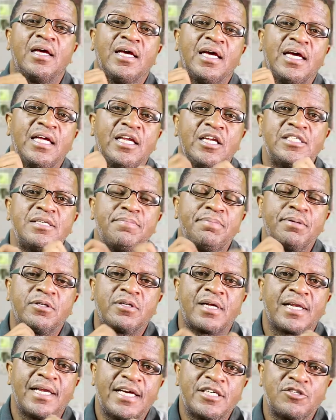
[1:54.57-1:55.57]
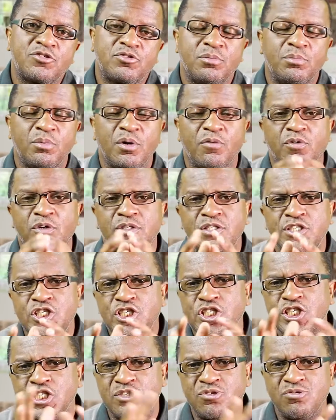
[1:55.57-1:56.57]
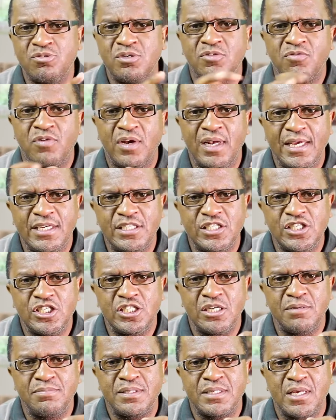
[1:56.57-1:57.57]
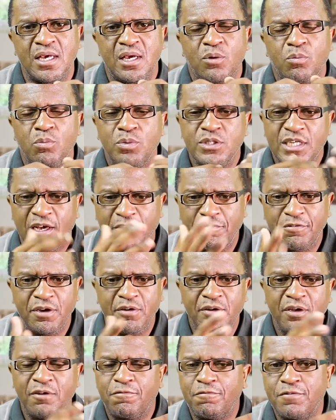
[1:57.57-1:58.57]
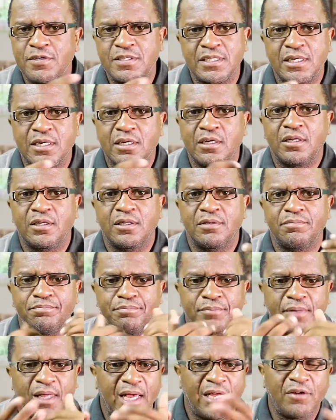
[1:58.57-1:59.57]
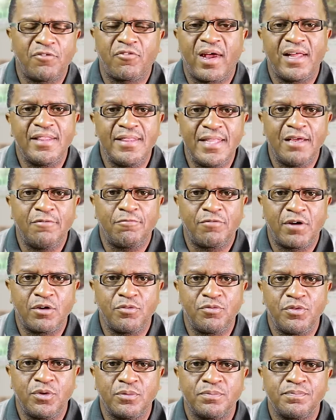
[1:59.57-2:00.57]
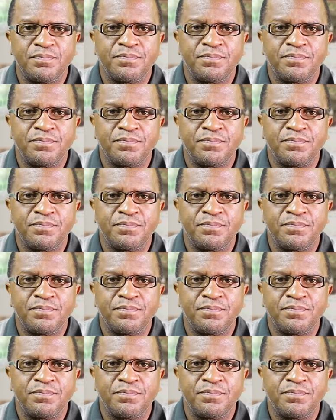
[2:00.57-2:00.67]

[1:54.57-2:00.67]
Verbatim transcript: in a typical classroom, we've got teacher student relationships which are very physical and right there in front of you.